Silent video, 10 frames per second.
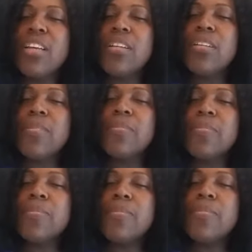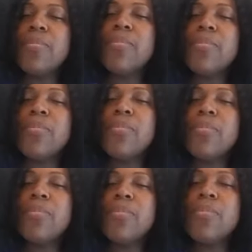
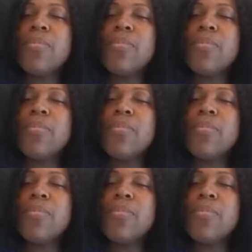[no speech]